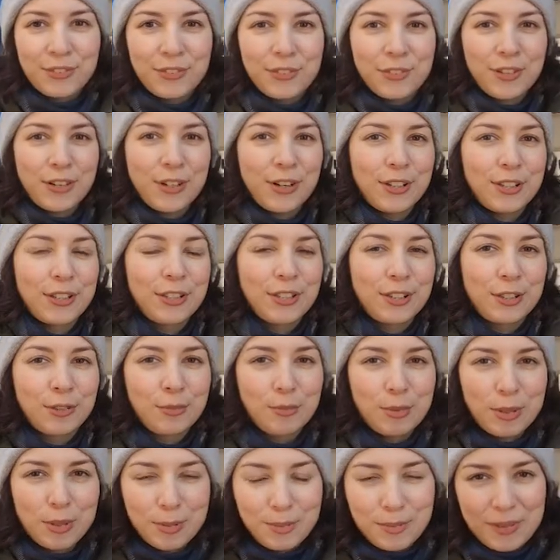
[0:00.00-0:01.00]
for
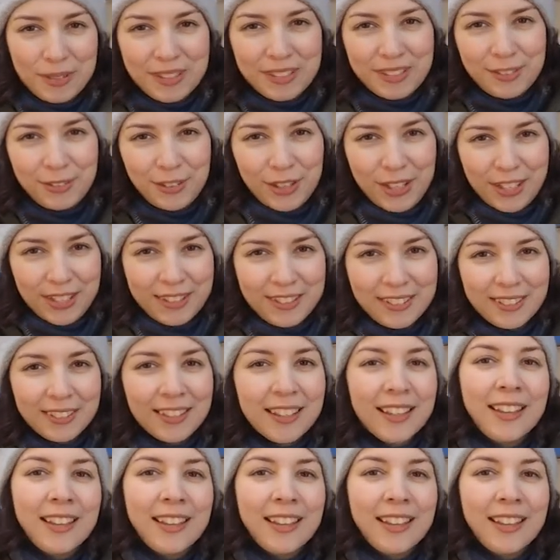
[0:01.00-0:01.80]
suburban train,